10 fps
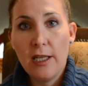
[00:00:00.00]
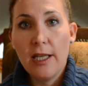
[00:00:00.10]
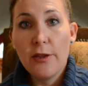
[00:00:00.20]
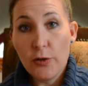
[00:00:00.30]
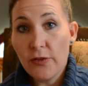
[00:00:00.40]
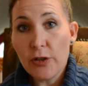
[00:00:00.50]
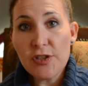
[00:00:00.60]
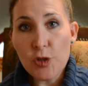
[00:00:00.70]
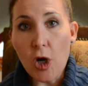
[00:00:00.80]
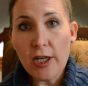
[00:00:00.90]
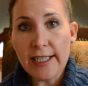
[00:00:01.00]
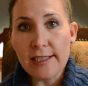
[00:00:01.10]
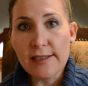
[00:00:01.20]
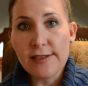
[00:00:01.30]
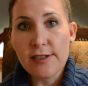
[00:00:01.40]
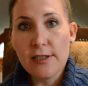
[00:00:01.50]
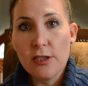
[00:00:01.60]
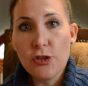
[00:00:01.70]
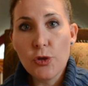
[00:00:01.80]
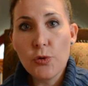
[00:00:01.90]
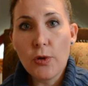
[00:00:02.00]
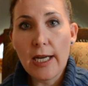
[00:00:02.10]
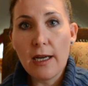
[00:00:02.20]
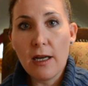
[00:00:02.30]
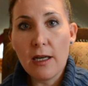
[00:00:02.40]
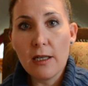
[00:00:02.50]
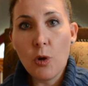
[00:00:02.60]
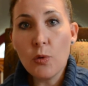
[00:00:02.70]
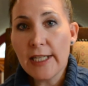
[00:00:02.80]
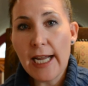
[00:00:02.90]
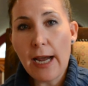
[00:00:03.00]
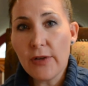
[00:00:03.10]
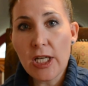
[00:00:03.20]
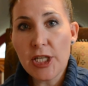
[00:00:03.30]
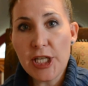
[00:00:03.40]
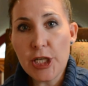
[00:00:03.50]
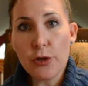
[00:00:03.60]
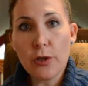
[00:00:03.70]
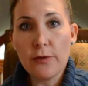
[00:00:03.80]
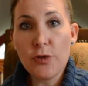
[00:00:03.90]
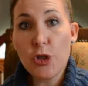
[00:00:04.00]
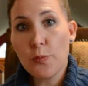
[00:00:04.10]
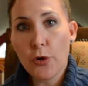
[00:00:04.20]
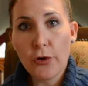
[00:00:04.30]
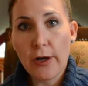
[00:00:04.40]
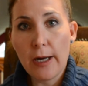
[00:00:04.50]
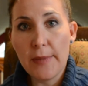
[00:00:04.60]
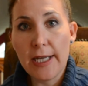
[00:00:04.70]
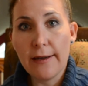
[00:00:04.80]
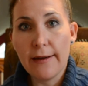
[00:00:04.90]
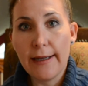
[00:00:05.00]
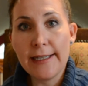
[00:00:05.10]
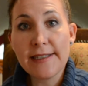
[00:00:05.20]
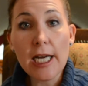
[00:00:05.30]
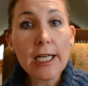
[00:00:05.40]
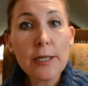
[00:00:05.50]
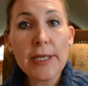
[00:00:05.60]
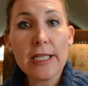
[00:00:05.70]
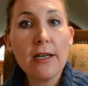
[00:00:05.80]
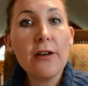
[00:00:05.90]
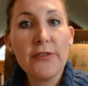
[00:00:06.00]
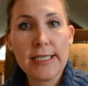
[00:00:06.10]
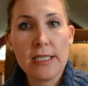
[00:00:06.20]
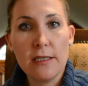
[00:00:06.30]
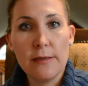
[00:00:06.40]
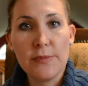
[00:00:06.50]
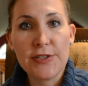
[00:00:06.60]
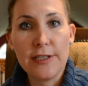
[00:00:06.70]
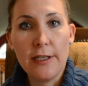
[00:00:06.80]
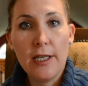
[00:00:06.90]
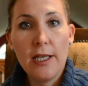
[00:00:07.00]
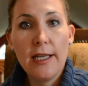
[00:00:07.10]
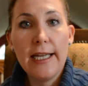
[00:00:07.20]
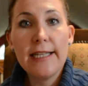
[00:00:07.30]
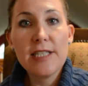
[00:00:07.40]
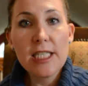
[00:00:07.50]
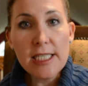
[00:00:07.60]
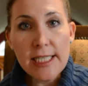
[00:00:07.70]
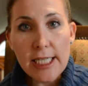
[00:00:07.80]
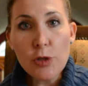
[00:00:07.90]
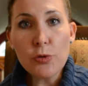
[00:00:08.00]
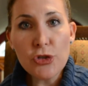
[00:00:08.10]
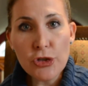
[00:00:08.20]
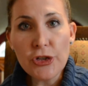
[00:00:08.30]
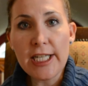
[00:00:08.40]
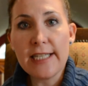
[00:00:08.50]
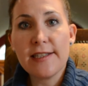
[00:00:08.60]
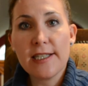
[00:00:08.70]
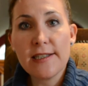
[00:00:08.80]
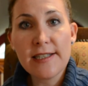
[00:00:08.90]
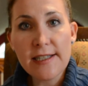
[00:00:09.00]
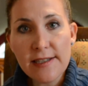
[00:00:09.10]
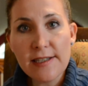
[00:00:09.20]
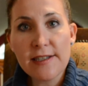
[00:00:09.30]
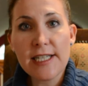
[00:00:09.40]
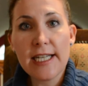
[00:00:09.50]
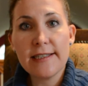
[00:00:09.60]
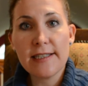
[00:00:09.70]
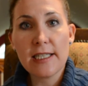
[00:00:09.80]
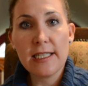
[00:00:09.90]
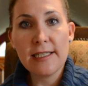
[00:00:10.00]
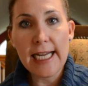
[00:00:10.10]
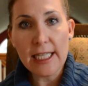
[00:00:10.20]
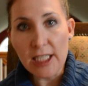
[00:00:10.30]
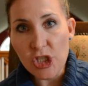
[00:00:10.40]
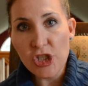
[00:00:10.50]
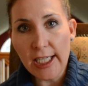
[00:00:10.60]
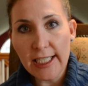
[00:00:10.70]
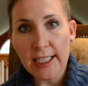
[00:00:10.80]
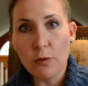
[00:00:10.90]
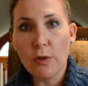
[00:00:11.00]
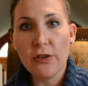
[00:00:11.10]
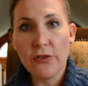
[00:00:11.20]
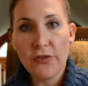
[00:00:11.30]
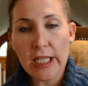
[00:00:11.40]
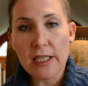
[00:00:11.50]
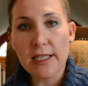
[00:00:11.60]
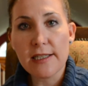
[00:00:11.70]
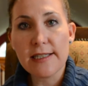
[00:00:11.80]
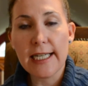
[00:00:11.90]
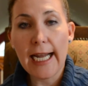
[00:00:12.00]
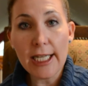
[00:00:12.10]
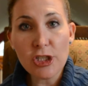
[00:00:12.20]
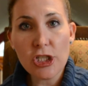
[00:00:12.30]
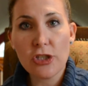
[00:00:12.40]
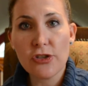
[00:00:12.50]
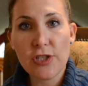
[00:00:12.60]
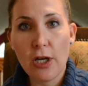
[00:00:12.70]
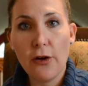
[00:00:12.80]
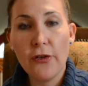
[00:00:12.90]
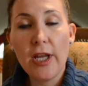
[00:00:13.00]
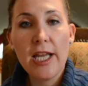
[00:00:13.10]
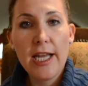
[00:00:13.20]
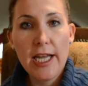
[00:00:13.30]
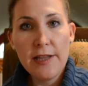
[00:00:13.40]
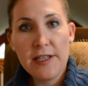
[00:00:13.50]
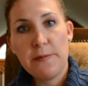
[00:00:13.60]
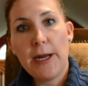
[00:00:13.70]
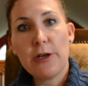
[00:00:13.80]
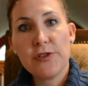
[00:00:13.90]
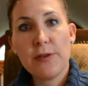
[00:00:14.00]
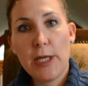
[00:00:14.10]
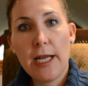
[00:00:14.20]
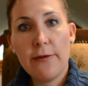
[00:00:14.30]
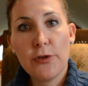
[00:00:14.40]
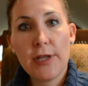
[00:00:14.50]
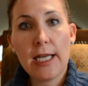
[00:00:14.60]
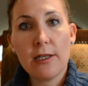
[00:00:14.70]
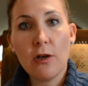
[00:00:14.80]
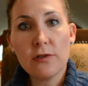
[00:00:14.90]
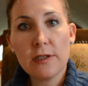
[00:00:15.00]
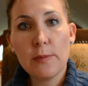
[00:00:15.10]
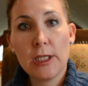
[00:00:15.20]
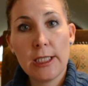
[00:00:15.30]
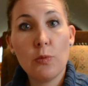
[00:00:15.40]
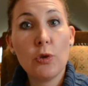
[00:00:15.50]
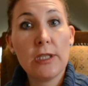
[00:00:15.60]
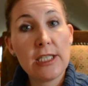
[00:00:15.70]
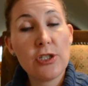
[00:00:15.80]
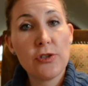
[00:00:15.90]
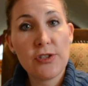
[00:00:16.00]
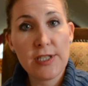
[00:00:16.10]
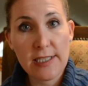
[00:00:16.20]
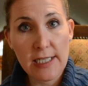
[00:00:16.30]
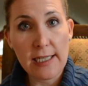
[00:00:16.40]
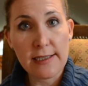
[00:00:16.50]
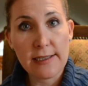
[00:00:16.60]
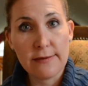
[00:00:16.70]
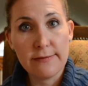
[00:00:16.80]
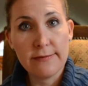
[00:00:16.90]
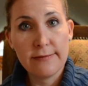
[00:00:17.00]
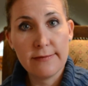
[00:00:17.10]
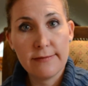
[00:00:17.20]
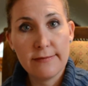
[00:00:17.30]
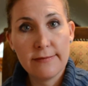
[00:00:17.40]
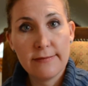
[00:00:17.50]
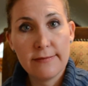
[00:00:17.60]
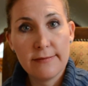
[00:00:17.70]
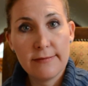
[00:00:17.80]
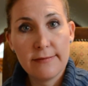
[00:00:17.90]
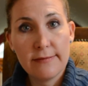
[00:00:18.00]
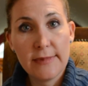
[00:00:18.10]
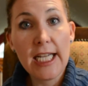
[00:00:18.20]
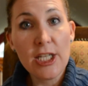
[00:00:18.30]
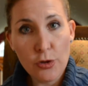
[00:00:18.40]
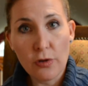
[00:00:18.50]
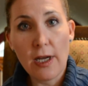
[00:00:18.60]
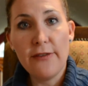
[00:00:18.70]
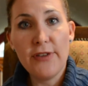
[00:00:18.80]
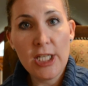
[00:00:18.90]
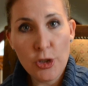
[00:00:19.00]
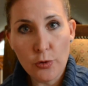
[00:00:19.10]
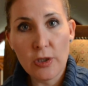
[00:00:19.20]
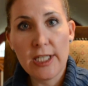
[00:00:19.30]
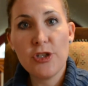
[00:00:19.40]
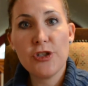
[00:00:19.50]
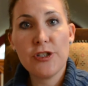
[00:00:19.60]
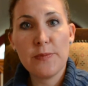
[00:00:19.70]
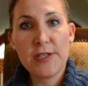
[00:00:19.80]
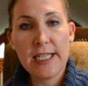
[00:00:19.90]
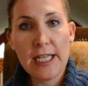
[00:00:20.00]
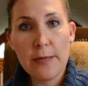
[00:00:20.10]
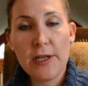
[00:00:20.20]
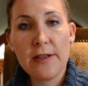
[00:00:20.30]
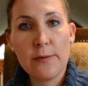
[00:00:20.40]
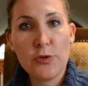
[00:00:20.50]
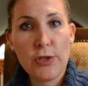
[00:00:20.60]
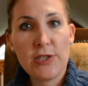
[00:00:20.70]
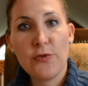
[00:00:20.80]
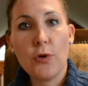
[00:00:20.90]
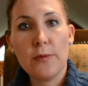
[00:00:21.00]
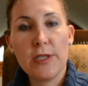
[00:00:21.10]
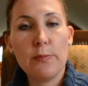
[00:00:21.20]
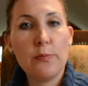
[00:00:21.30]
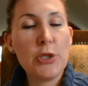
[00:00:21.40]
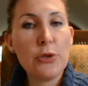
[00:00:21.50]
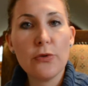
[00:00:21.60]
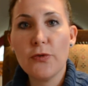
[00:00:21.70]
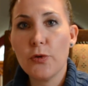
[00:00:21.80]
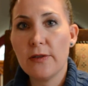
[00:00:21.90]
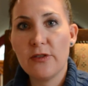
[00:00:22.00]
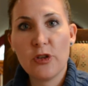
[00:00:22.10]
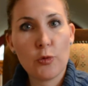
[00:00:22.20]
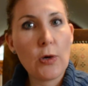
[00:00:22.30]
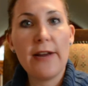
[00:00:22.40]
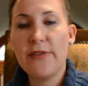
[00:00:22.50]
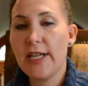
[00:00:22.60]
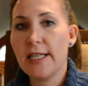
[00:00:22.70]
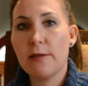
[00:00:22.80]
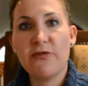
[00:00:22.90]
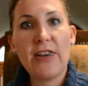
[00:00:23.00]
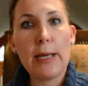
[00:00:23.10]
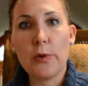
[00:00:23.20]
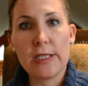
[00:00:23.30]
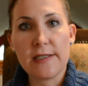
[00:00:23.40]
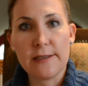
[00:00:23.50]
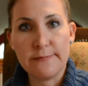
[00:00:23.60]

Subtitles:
They're very strong in us. So only having a year of new programming is not going to be enough at times. It's a continual journey. It's a consistency. It's a daily check-in with your feelings and catching yourself in these patterns of behavior that ultimately will lead to your success in your life, in your relationships, and keeping them transformed and beautiful and thriving and vibrant.